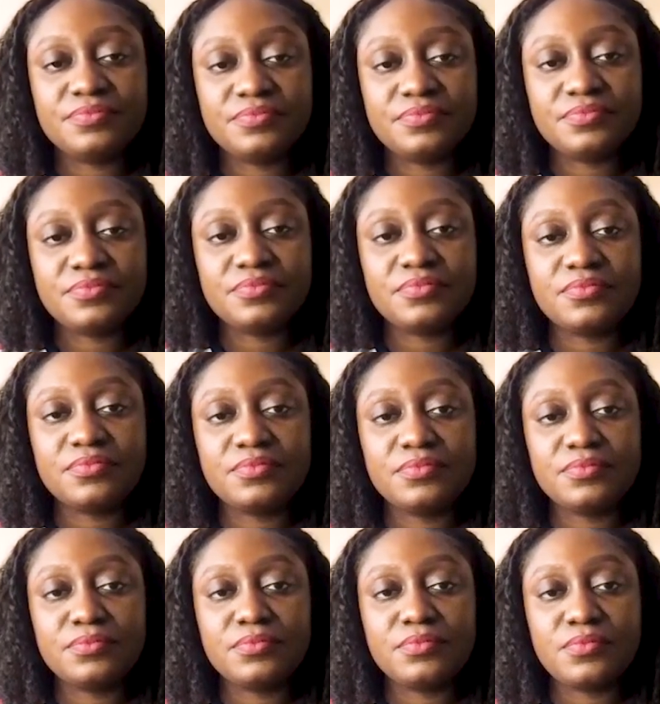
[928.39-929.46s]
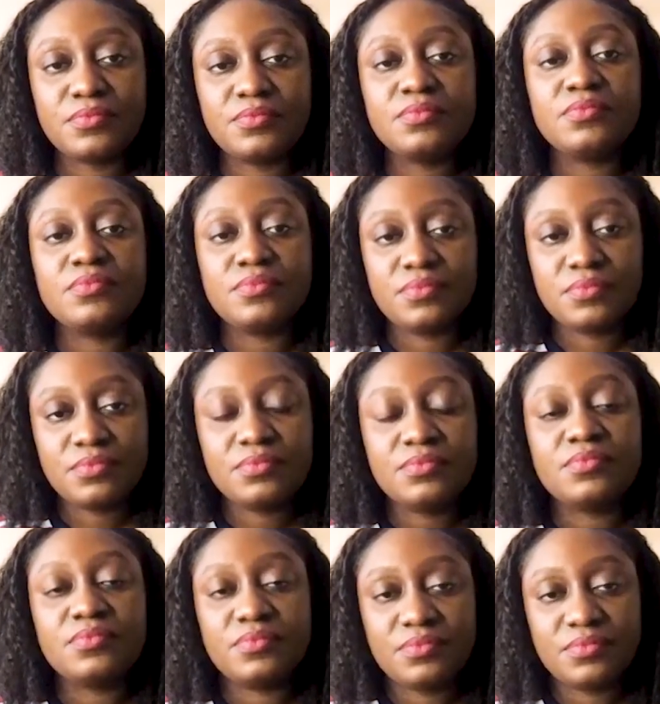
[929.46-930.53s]

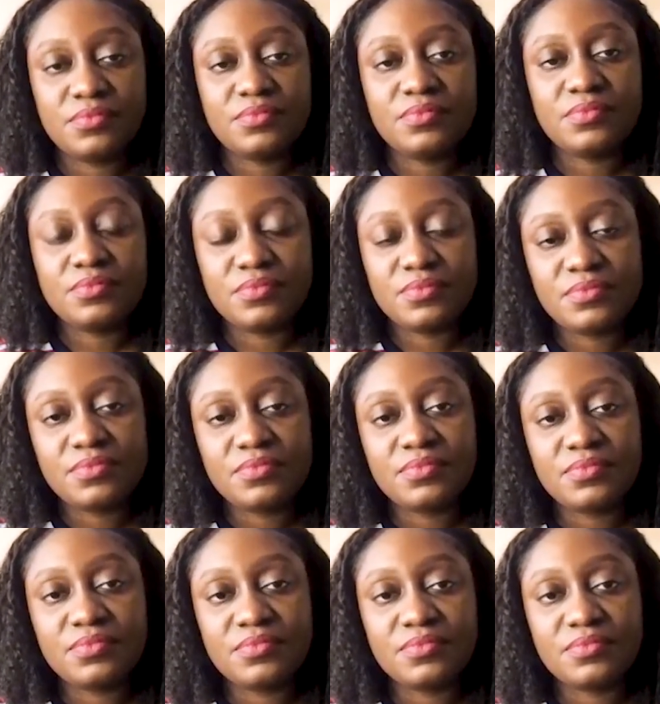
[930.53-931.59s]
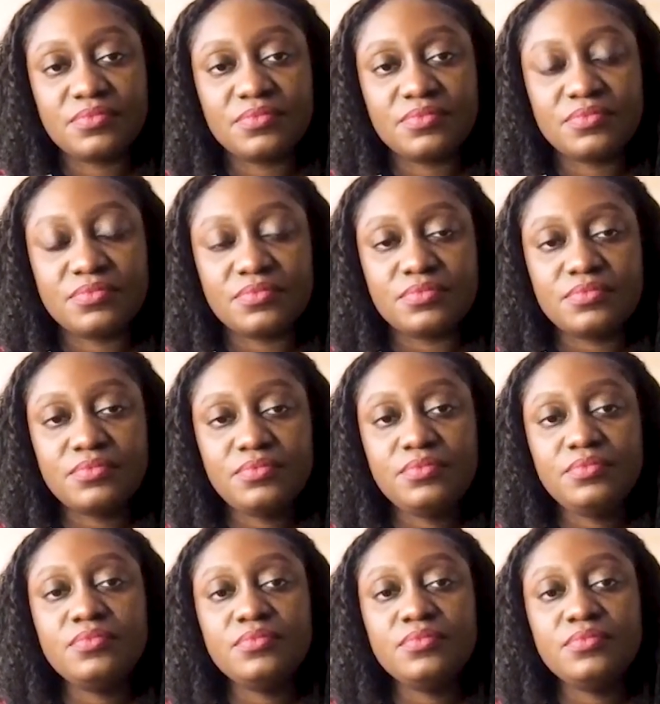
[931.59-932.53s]
(not speaking)